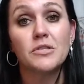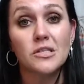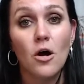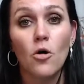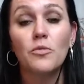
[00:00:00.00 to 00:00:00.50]

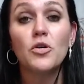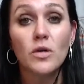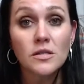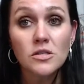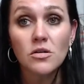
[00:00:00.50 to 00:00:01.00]
So you
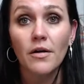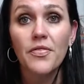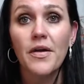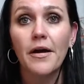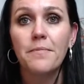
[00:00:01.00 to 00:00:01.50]
can
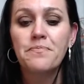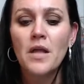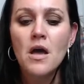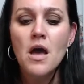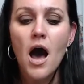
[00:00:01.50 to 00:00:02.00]
start there.
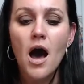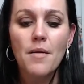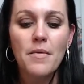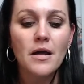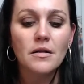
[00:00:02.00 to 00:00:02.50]

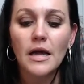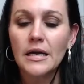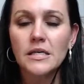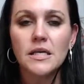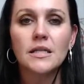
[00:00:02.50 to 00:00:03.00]
And
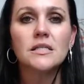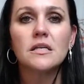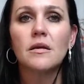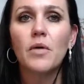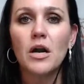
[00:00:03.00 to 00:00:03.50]
like I said, that's
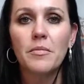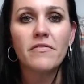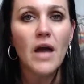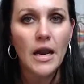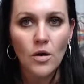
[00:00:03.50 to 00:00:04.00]
at the bottom
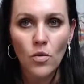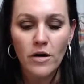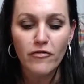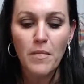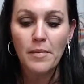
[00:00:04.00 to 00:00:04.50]
of any
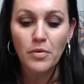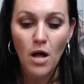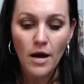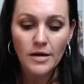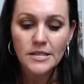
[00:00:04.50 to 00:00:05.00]
one of my
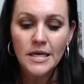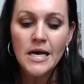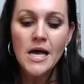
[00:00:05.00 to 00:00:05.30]
blogs.